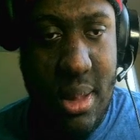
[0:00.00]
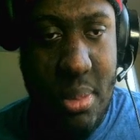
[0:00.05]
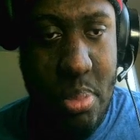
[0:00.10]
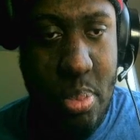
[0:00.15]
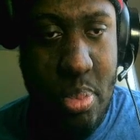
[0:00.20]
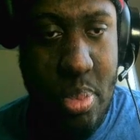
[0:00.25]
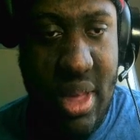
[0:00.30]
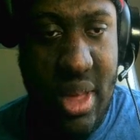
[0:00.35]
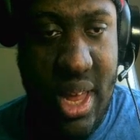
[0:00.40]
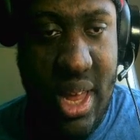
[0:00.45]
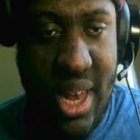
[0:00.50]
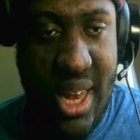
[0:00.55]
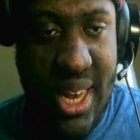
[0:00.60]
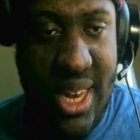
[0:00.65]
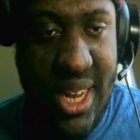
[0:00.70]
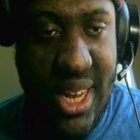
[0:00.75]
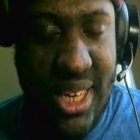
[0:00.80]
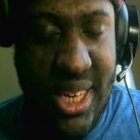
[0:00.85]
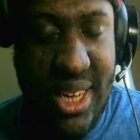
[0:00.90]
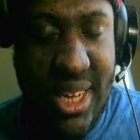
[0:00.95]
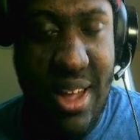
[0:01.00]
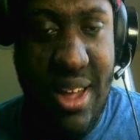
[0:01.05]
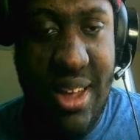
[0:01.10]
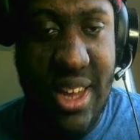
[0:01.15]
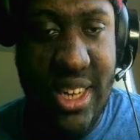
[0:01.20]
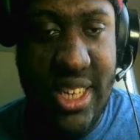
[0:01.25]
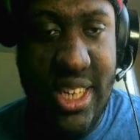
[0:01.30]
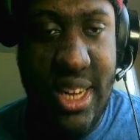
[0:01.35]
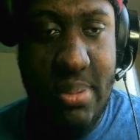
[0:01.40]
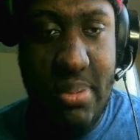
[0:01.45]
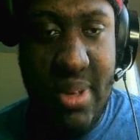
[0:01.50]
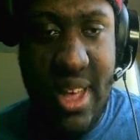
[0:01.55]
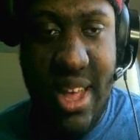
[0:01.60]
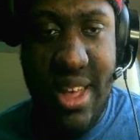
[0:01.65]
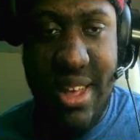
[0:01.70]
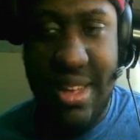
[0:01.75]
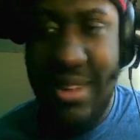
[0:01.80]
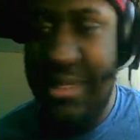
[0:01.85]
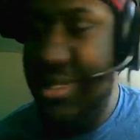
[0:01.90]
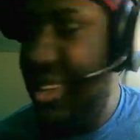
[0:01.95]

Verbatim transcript: but it's call yourself a hell.